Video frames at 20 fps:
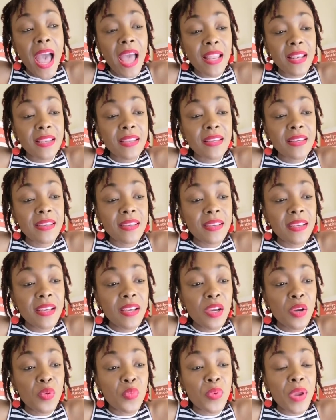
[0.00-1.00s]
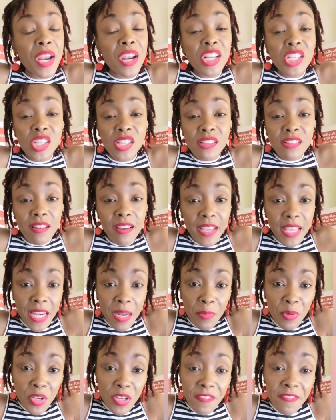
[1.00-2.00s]
And we're not just
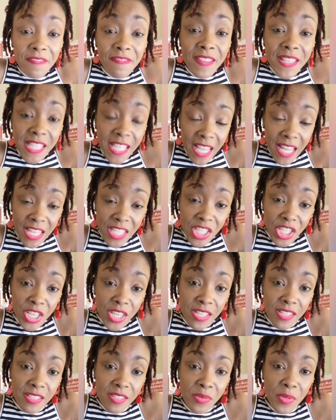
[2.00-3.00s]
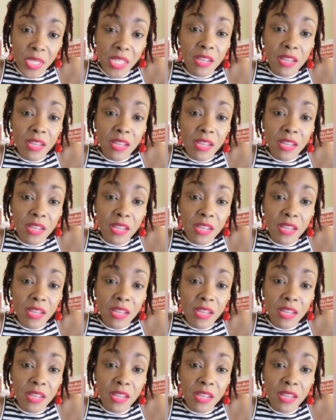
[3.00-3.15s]
talking about the physical changes,